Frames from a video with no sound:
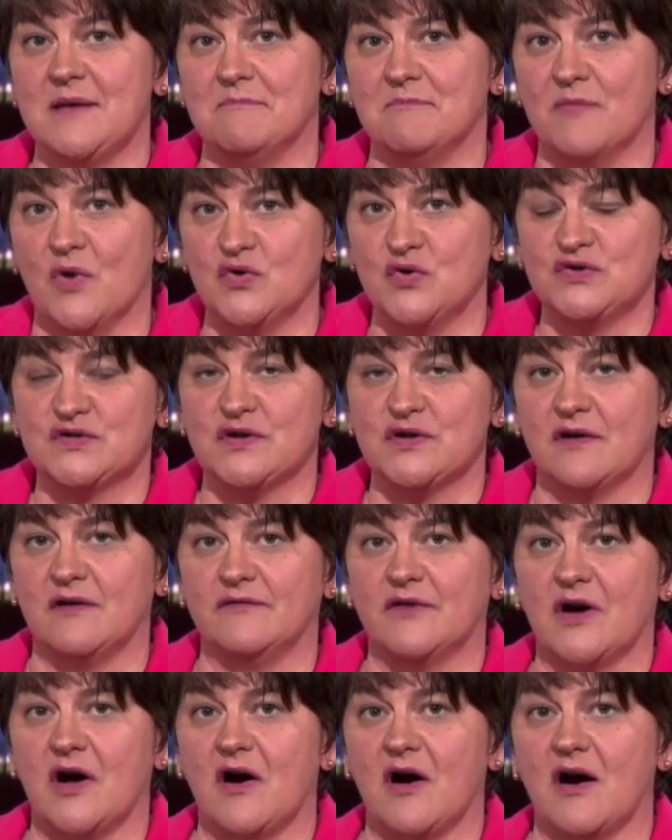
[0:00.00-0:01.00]
most
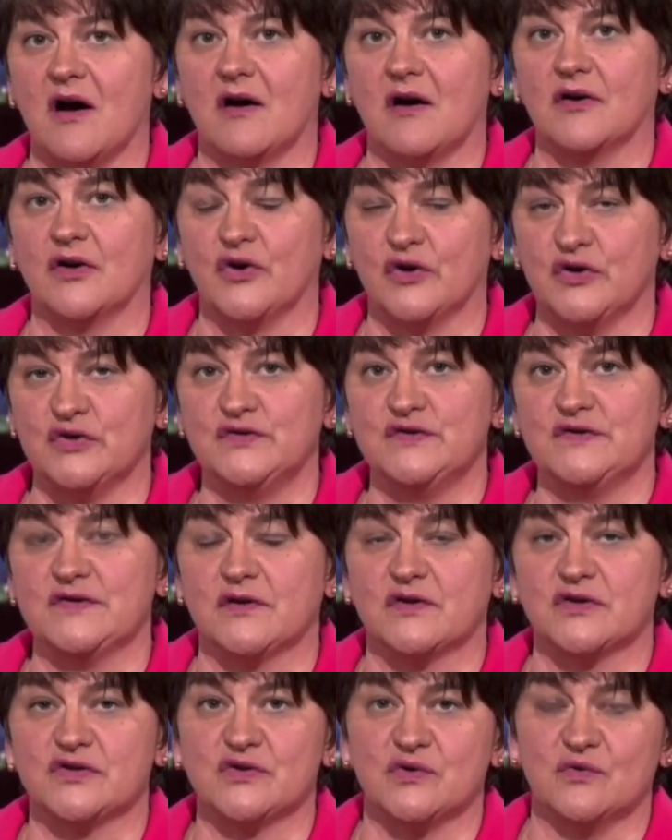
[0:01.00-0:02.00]
of our goods
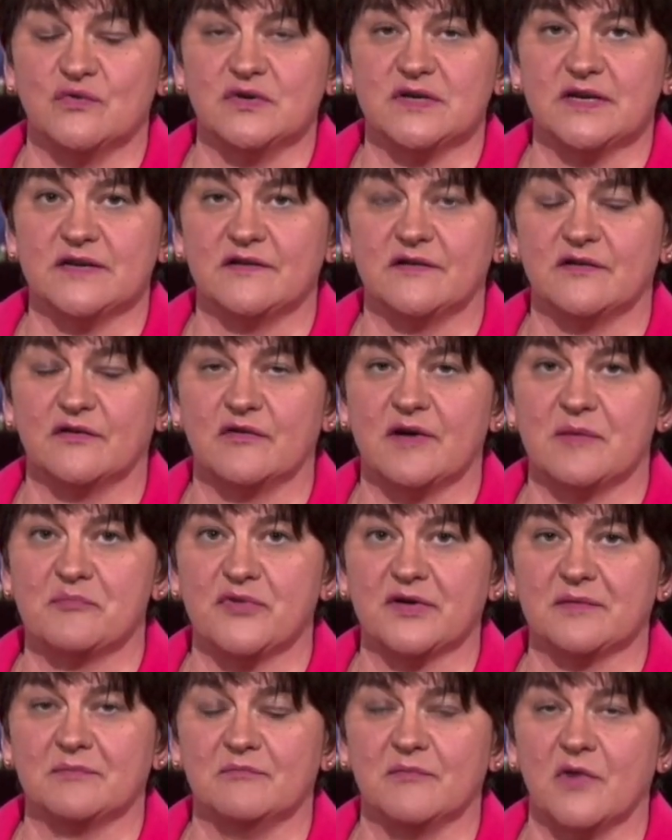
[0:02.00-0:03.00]
are sold into the Great
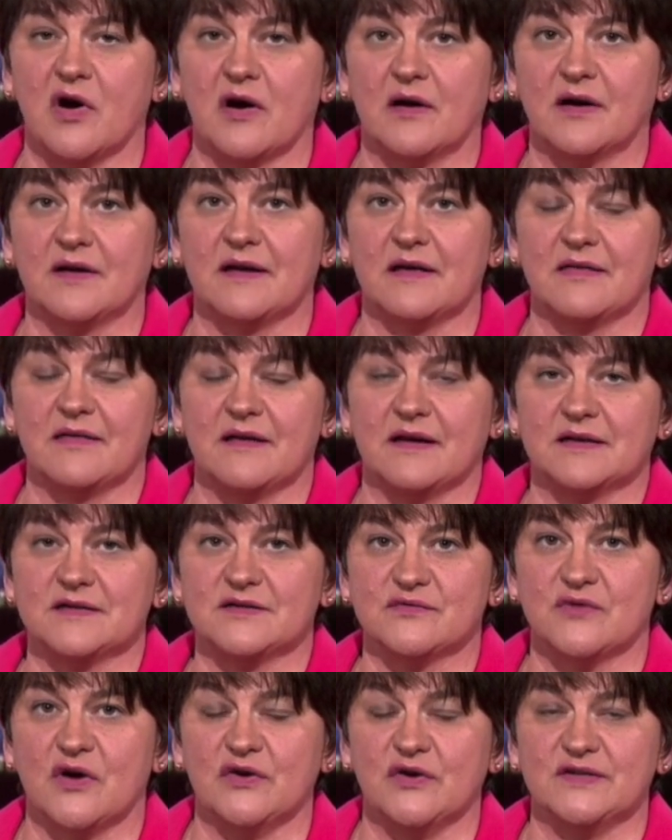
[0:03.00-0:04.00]
Britain market. I think it's
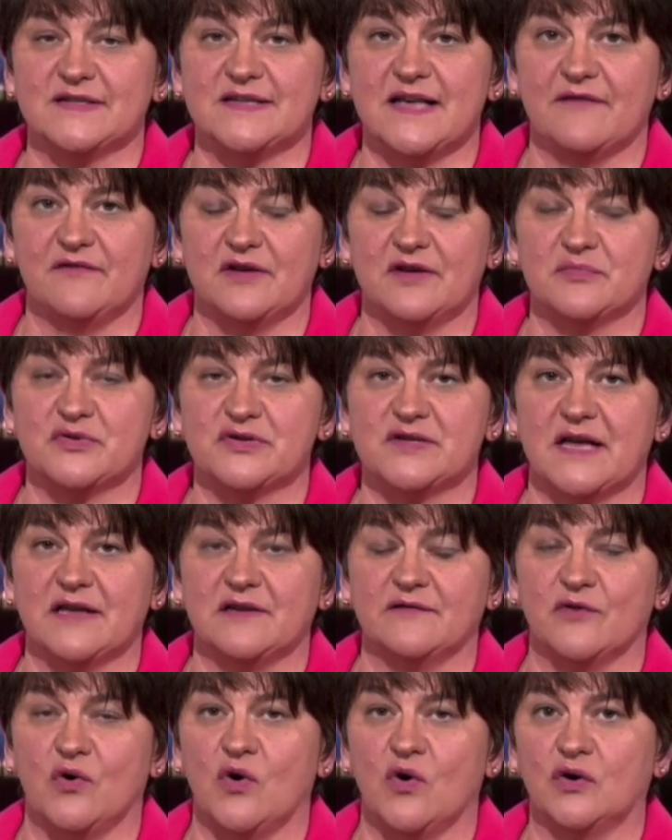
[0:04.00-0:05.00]
around 70%
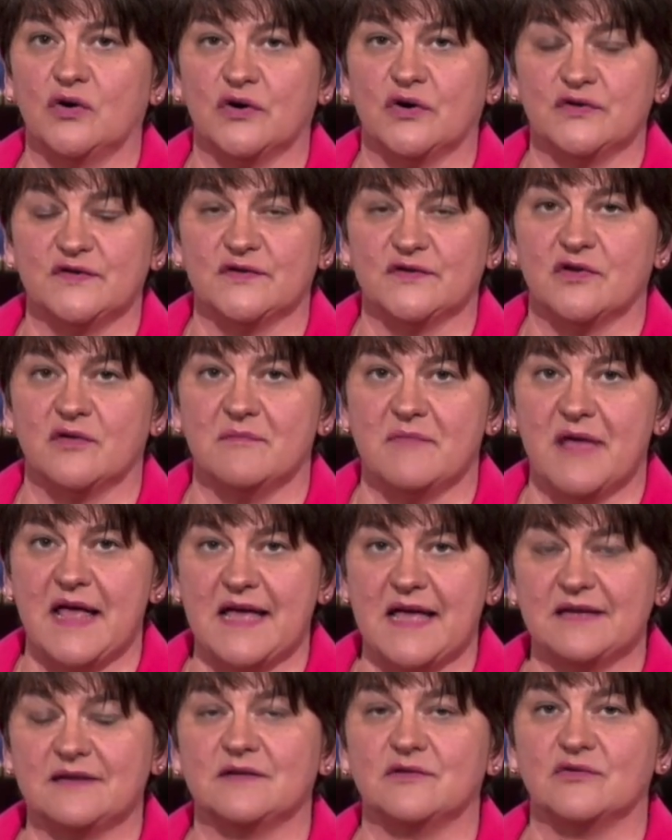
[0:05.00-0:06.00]
of all goods that are
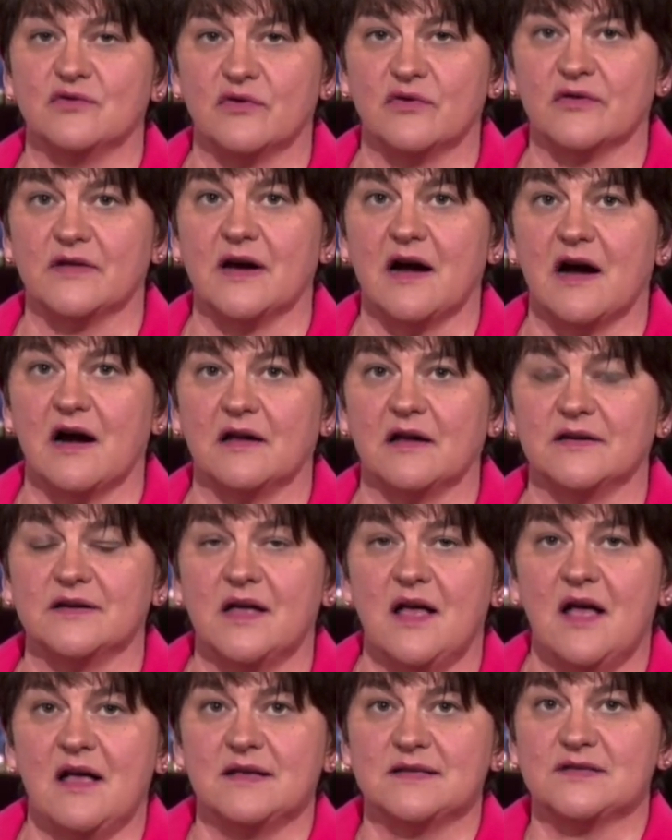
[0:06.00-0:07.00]
made in Northern Ireland
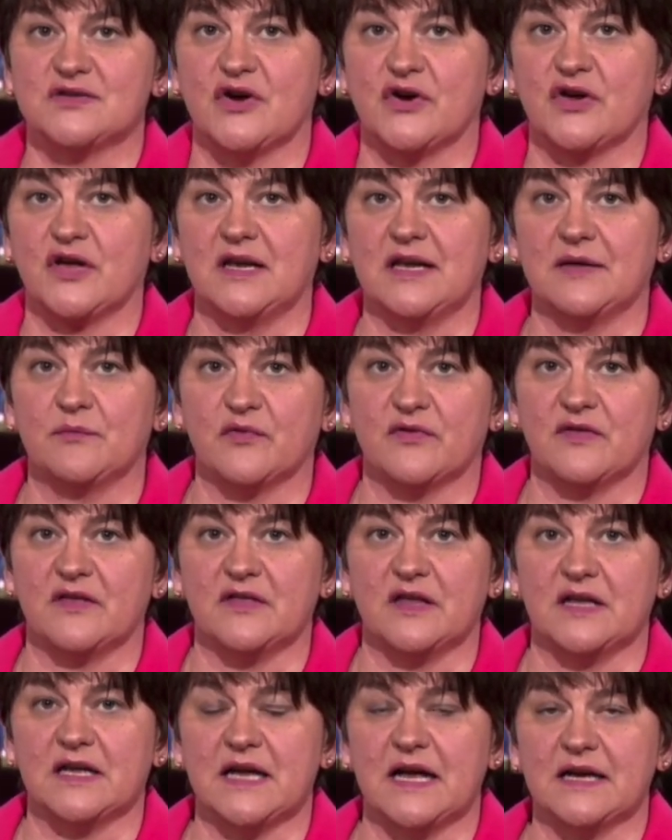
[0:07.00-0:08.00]
circulate within
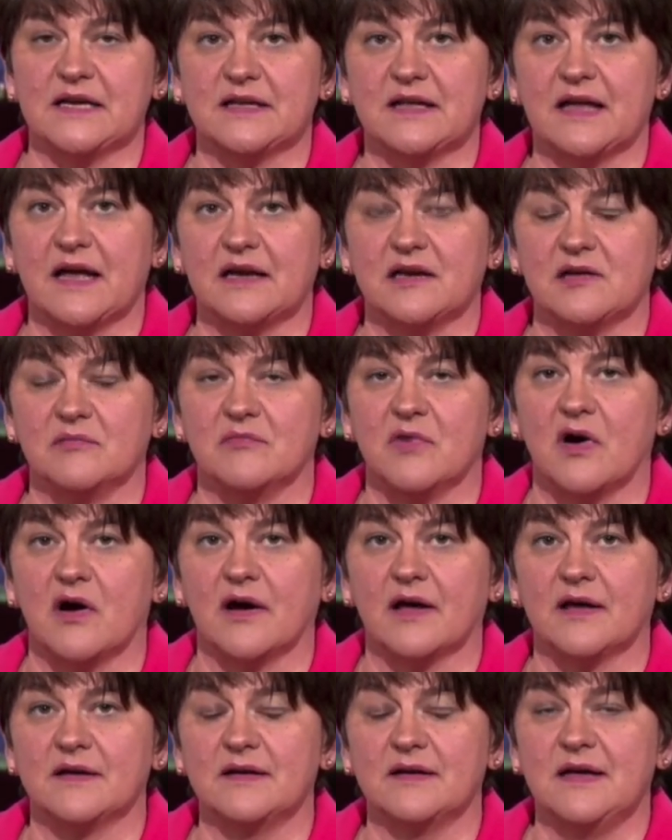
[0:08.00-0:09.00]
the United Kingdom
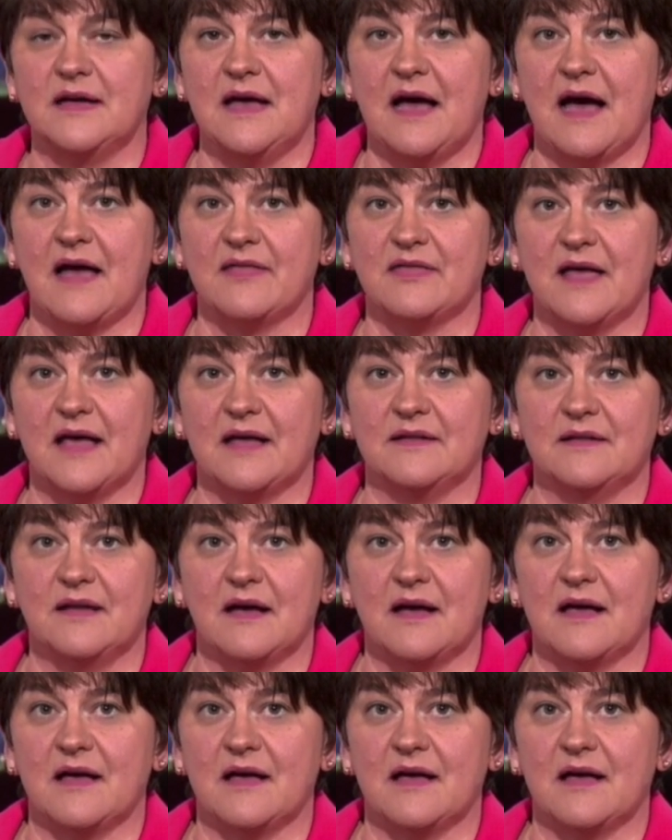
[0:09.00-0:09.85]
market. And then